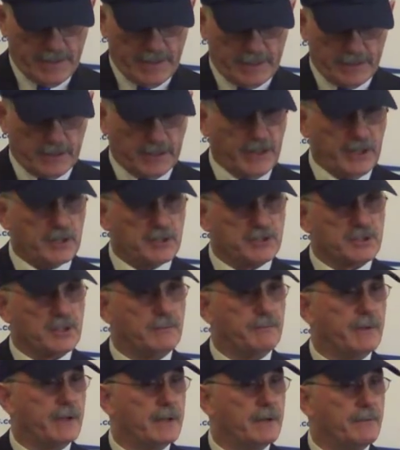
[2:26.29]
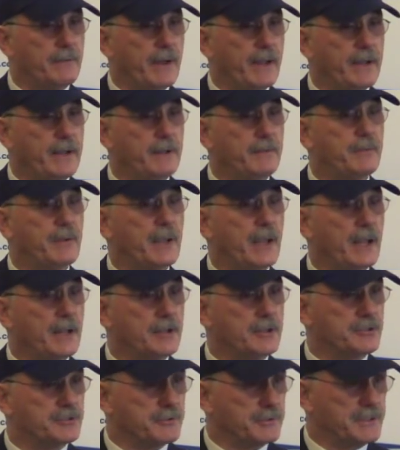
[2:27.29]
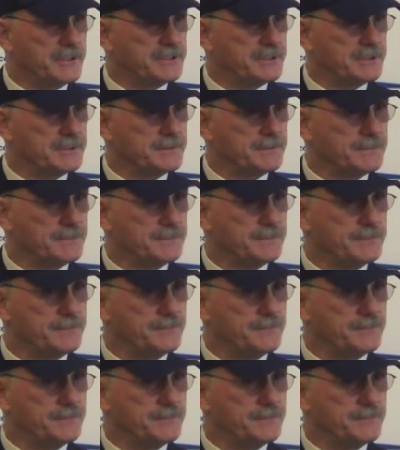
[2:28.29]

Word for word: and leaders of innovative industries.